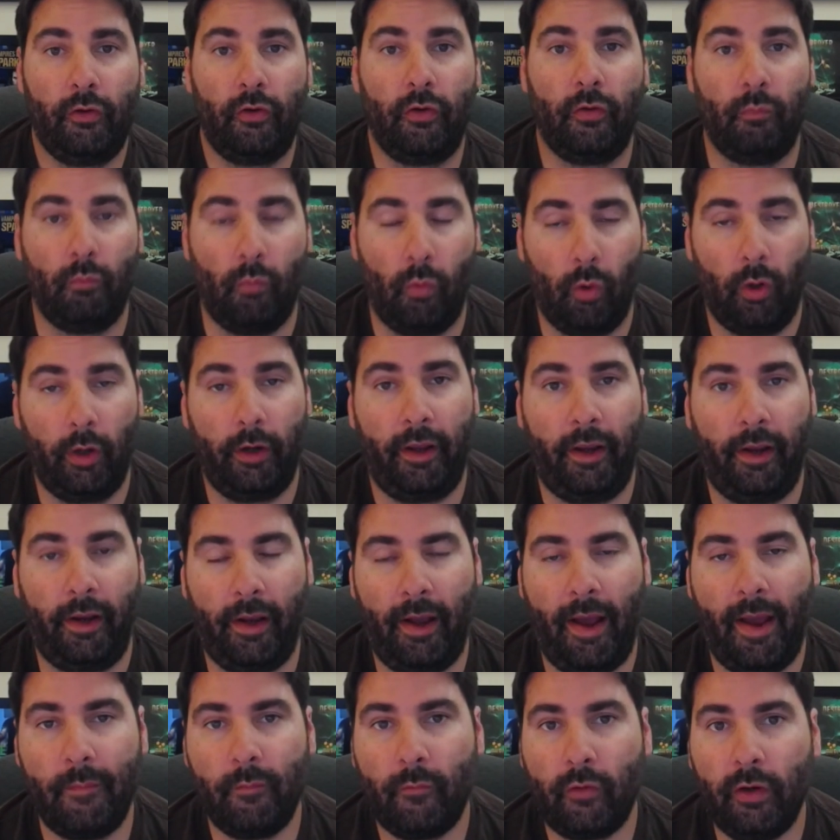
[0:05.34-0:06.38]
Good morning,
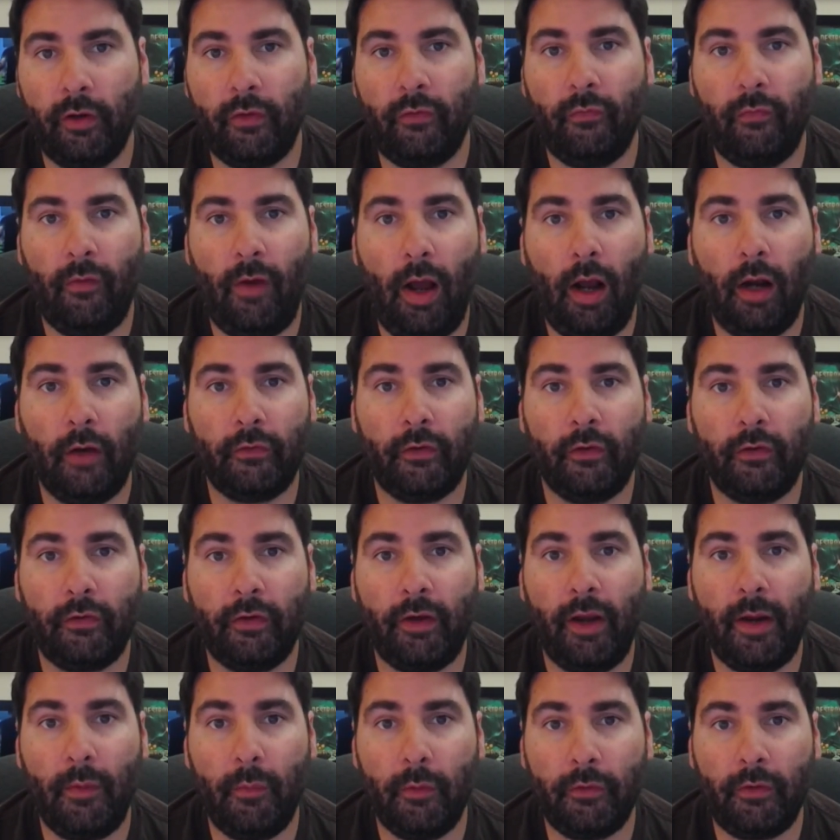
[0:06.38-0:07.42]
I'm Chris Fox, and
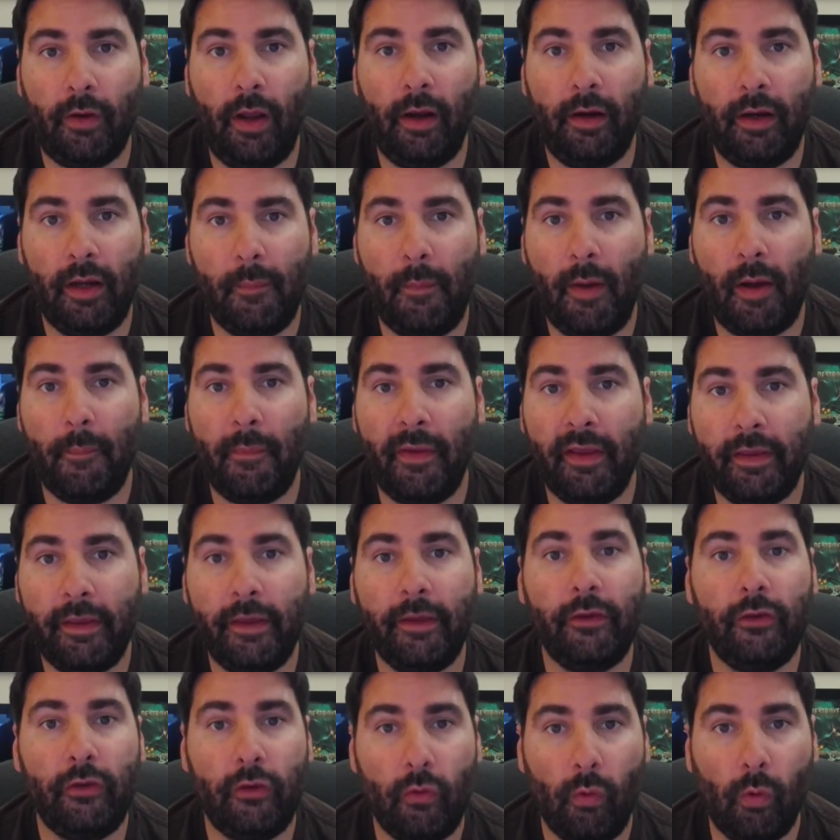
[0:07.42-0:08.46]
today we're talking about
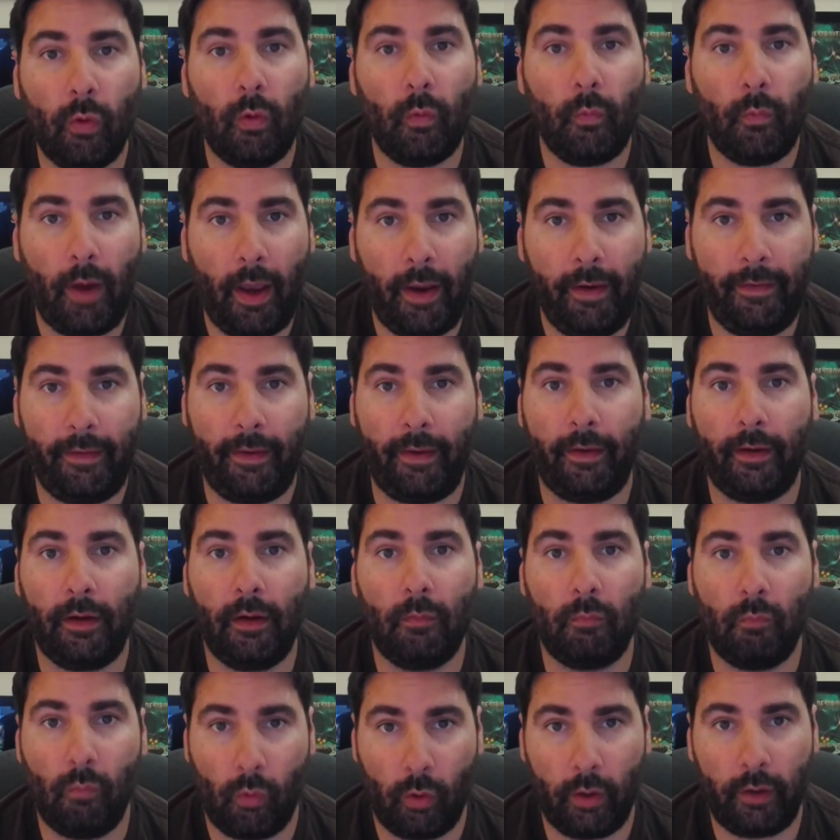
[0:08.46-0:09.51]
making your writing
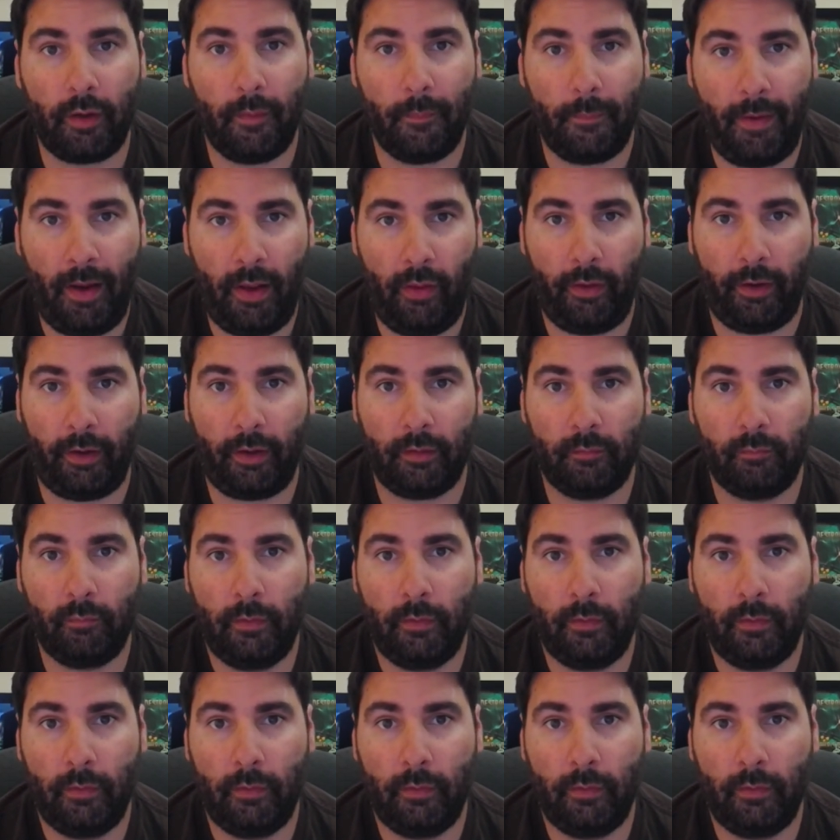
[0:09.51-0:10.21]
more compelling.